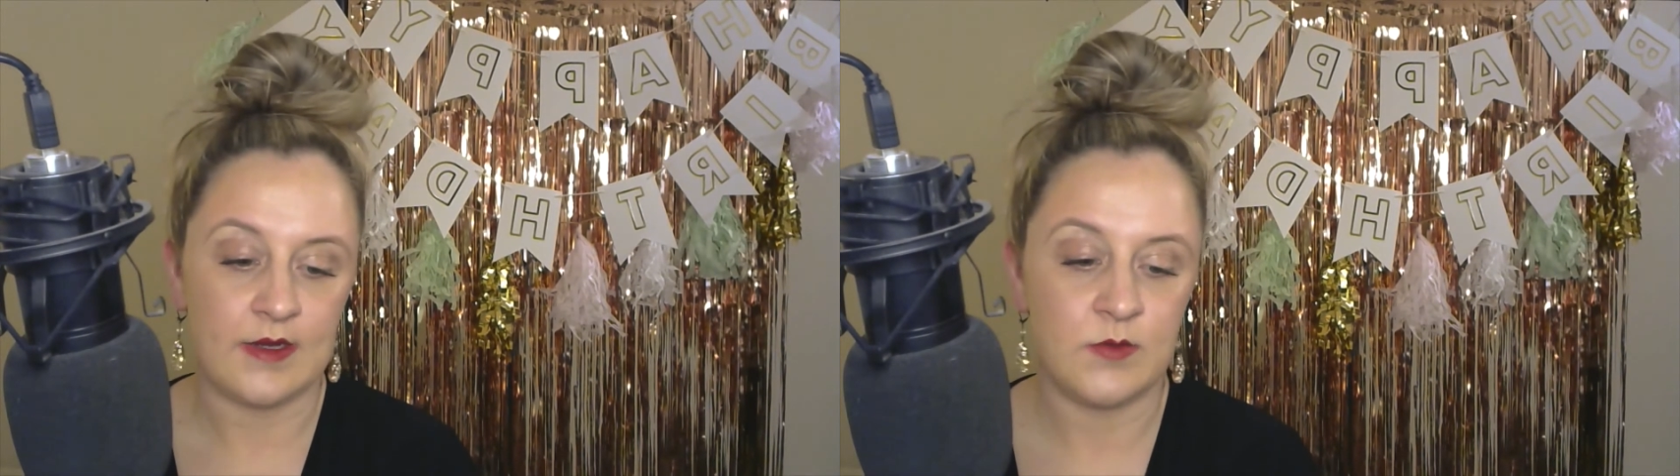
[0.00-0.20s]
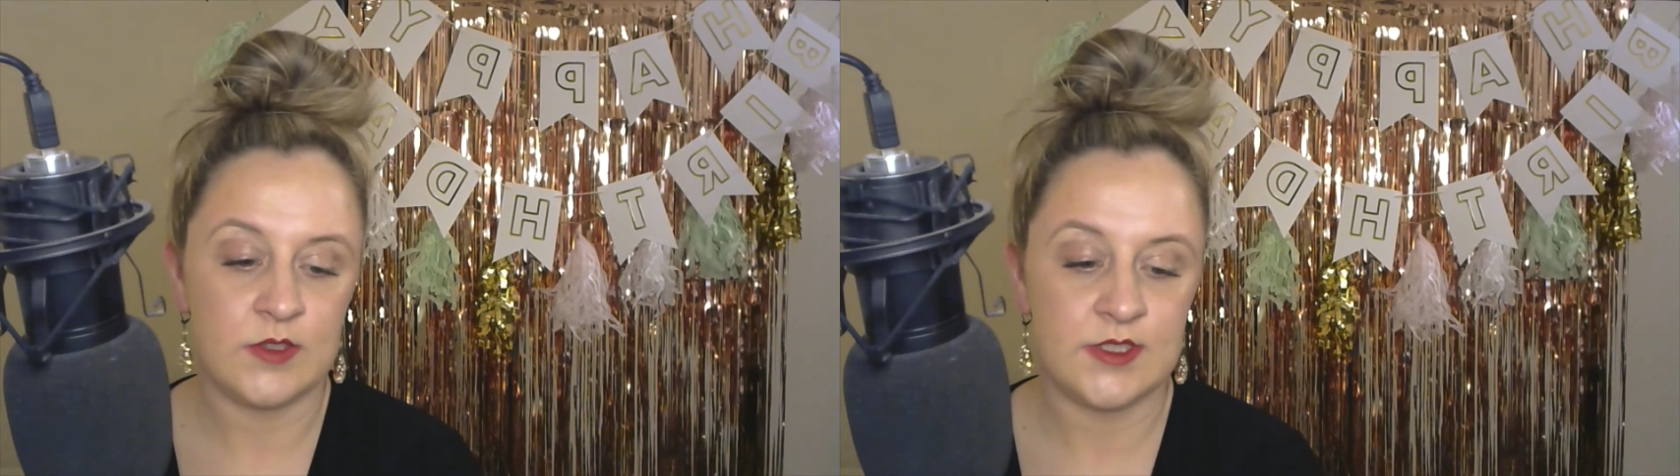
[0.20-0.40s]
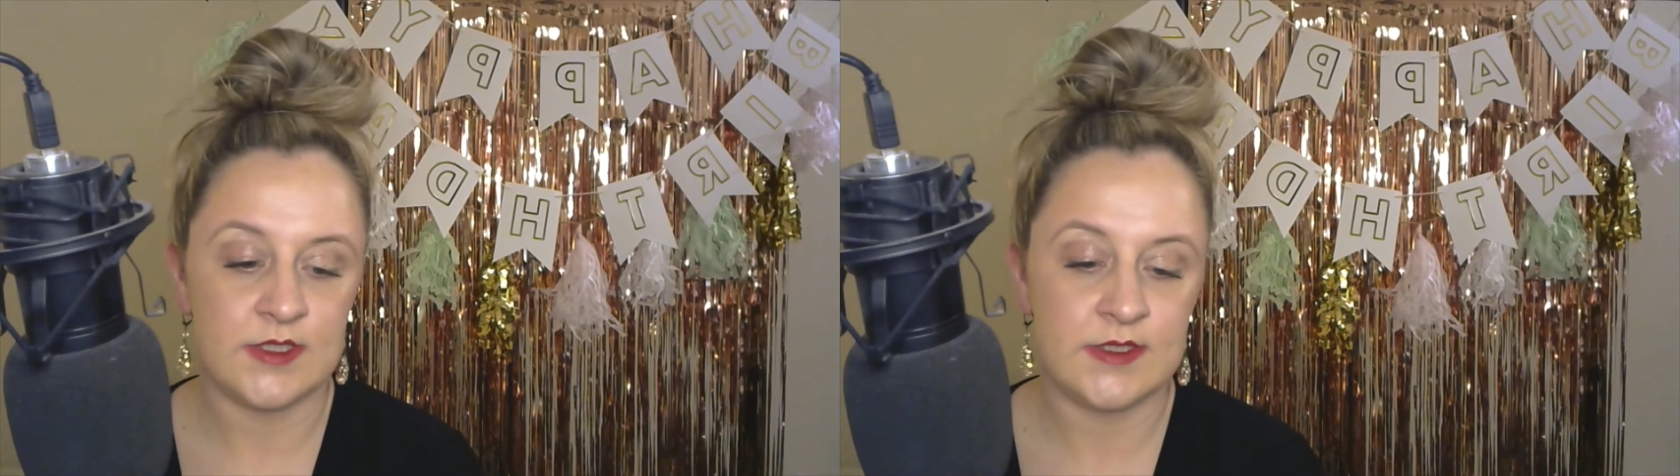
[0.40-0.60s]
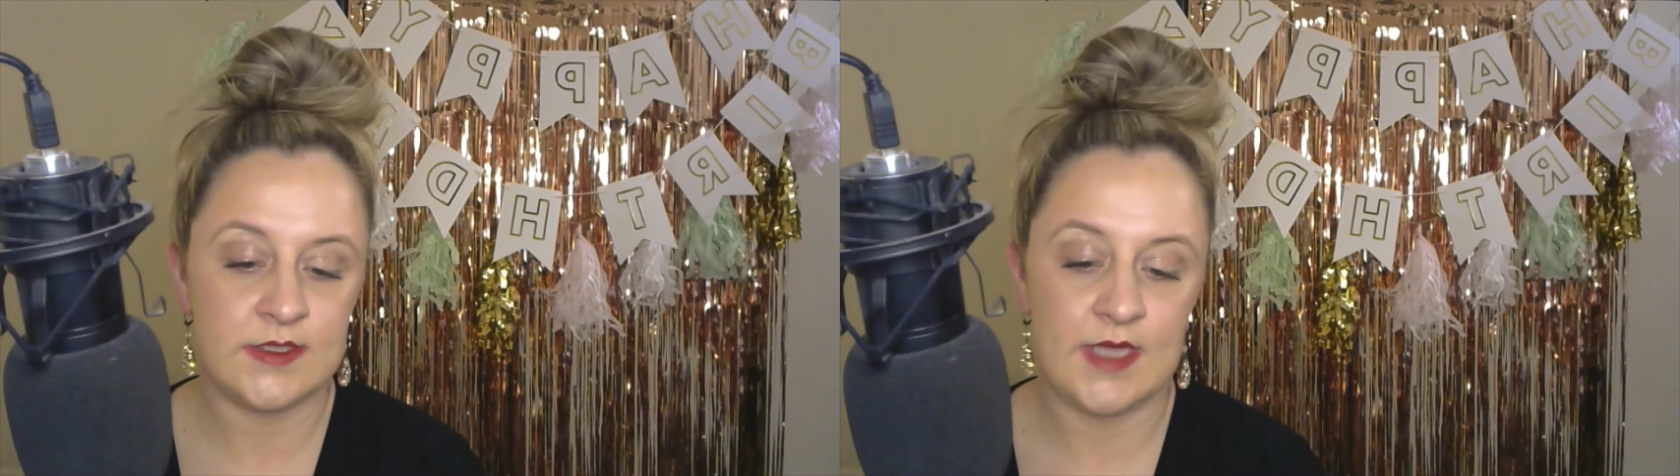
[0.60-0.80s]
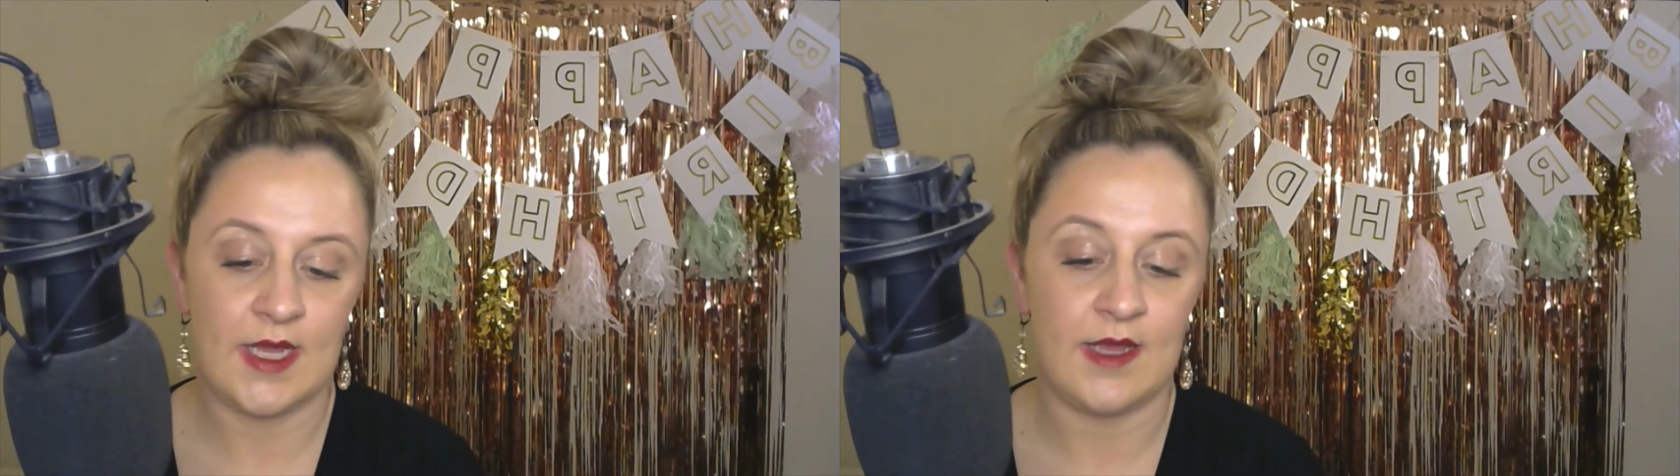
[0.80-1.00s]
which
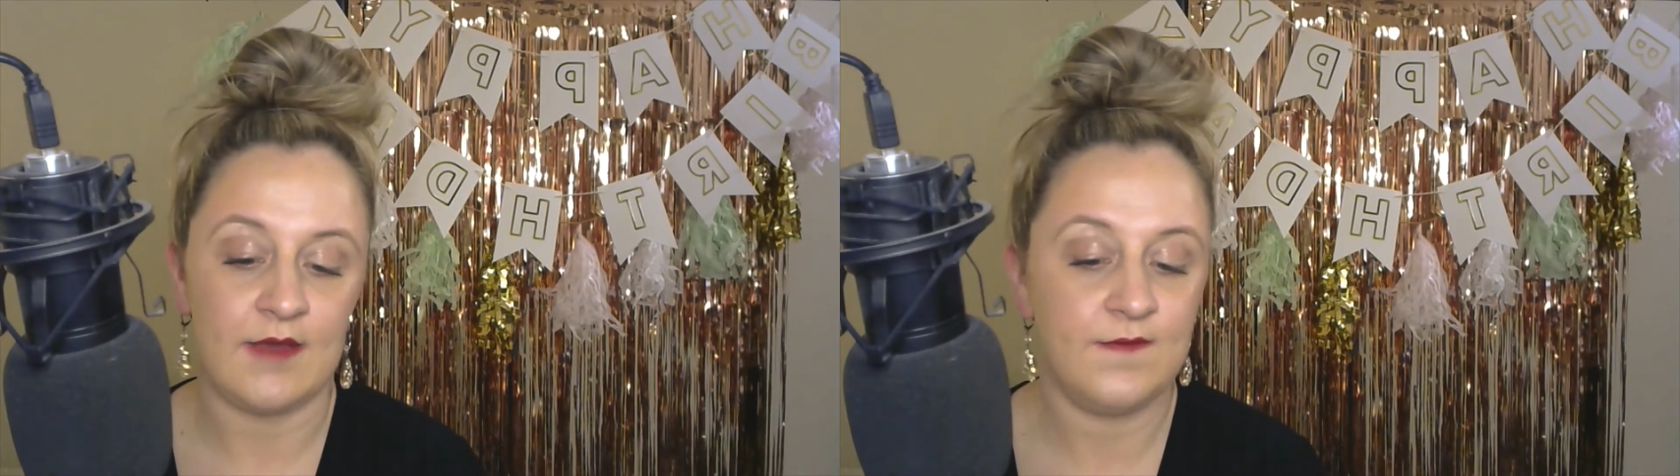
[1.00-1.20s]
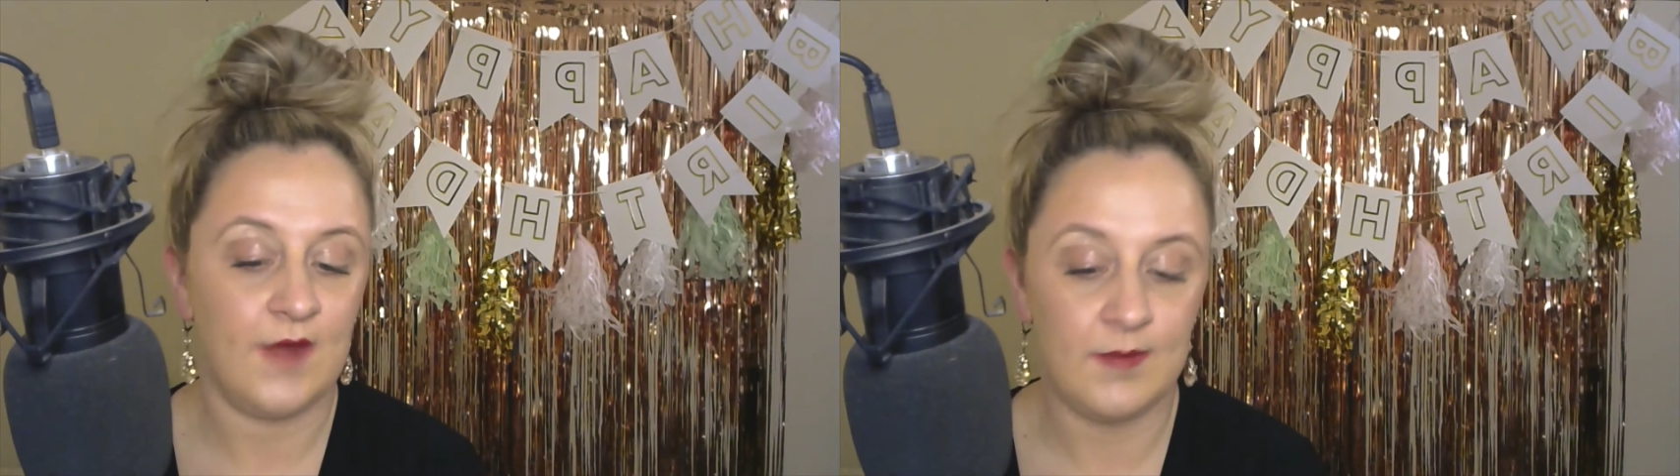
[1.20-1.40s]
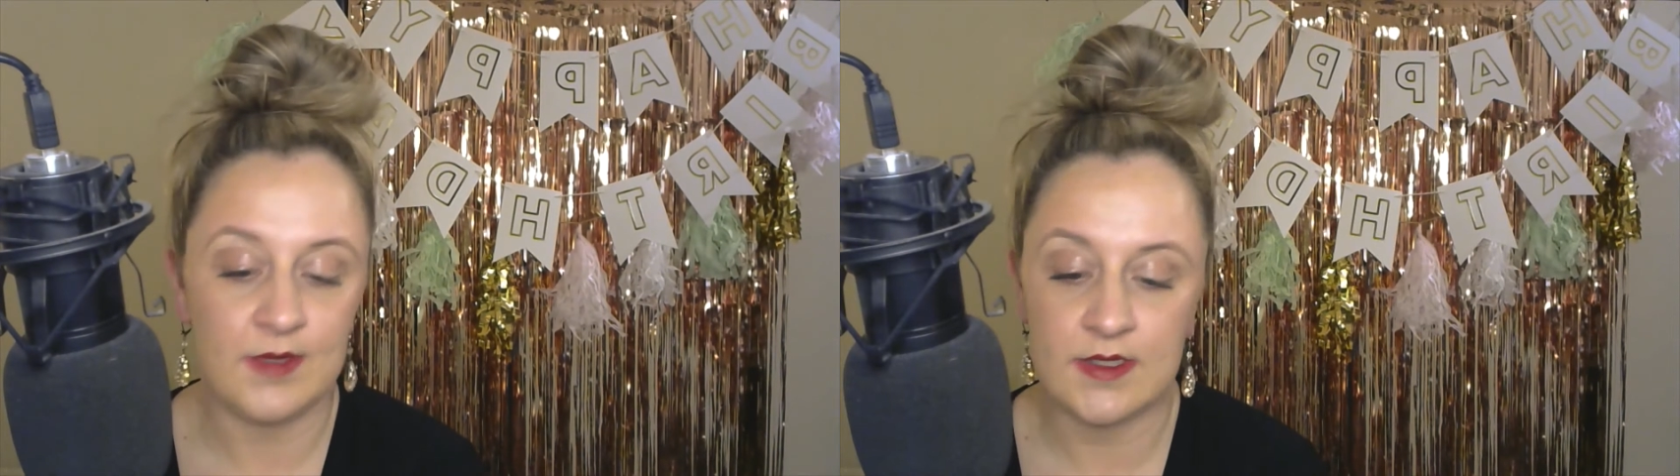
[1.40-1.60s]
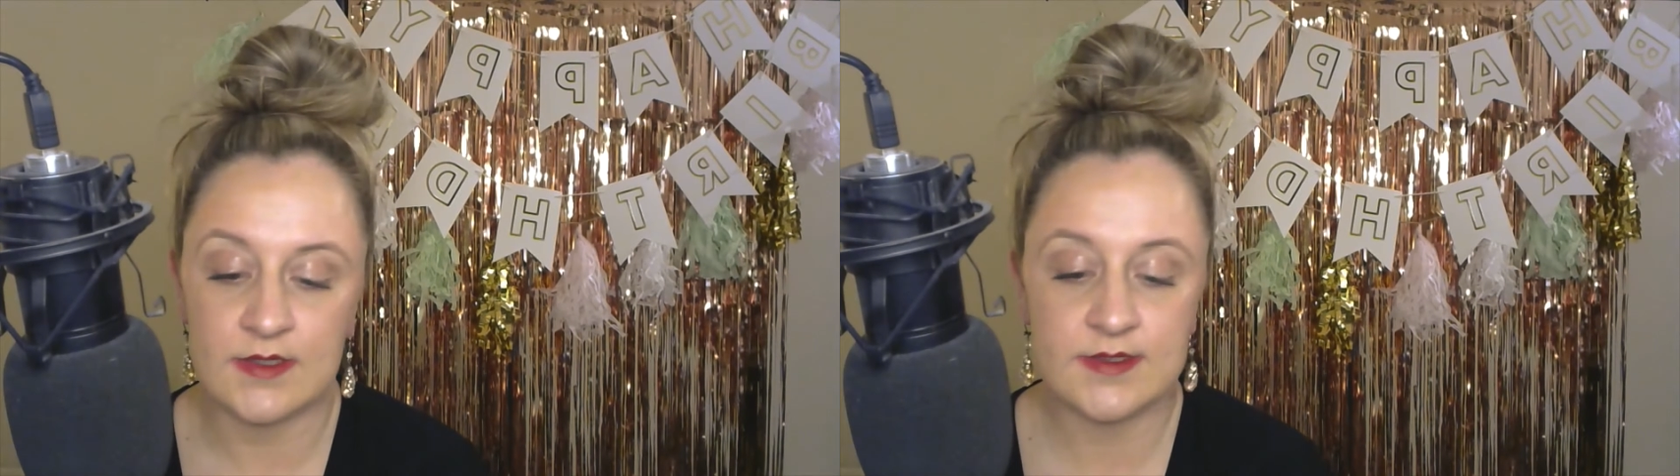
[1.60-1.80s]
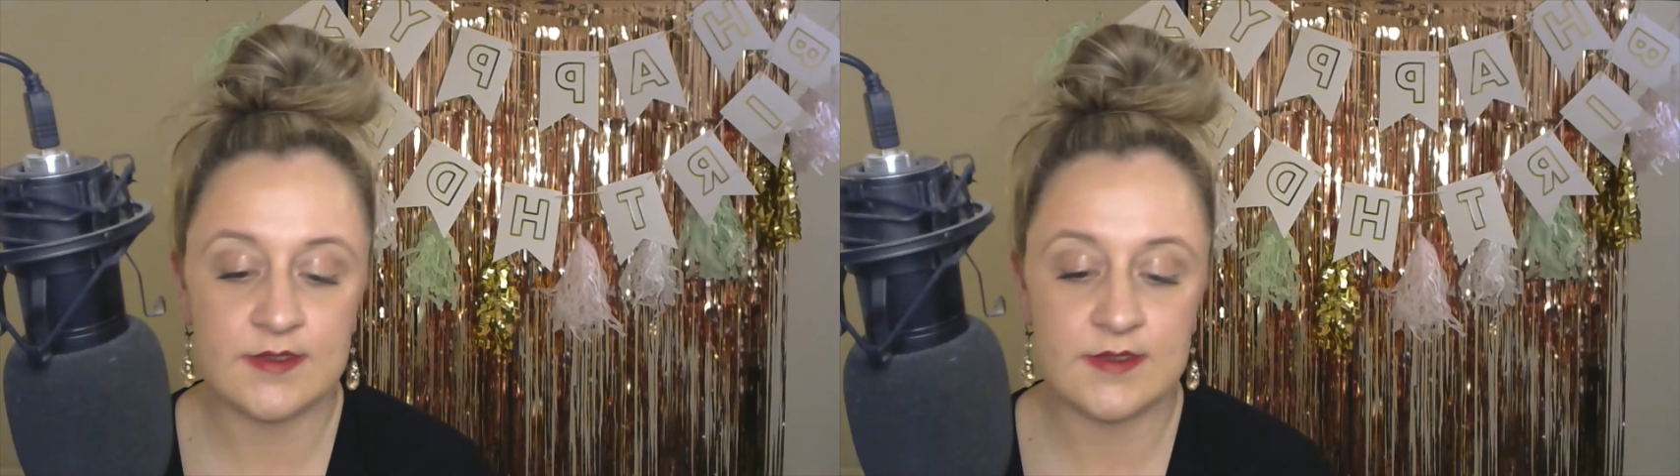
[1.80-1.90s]
is a fabulous,